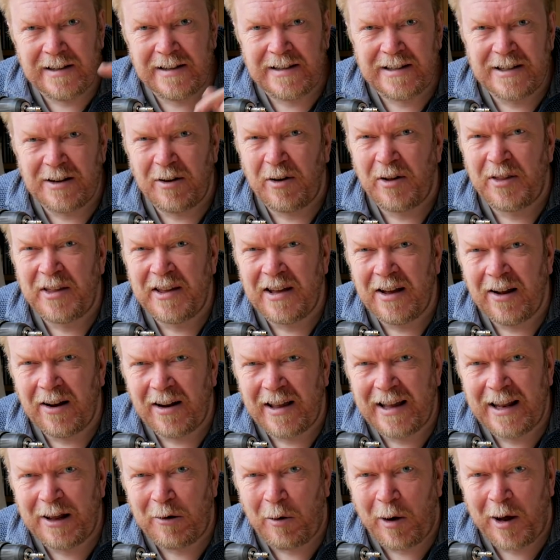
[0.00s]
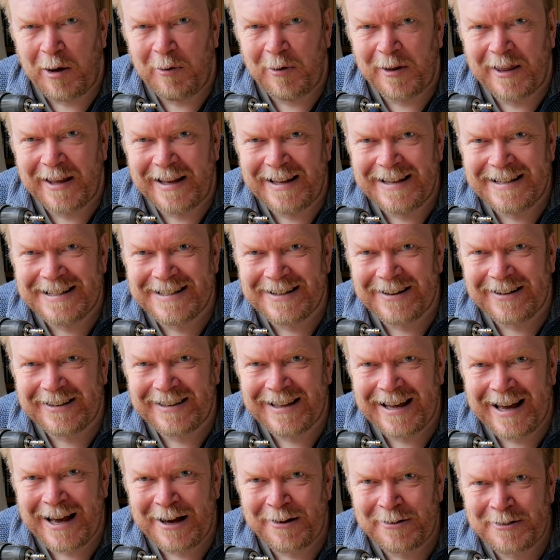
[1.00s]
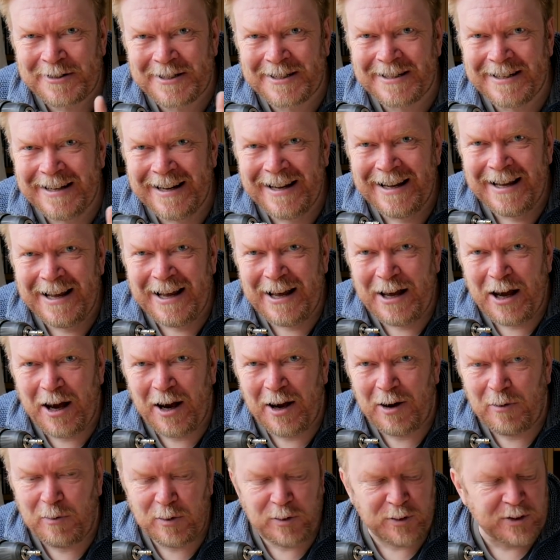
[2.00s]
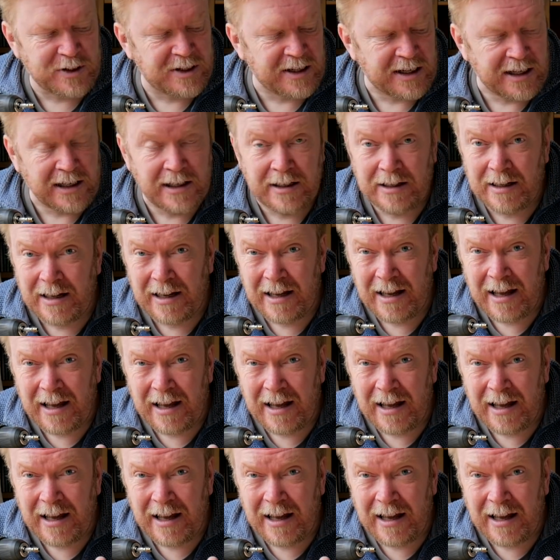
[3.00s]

So I think I'll get away with it inside the house. Uh, we'll see.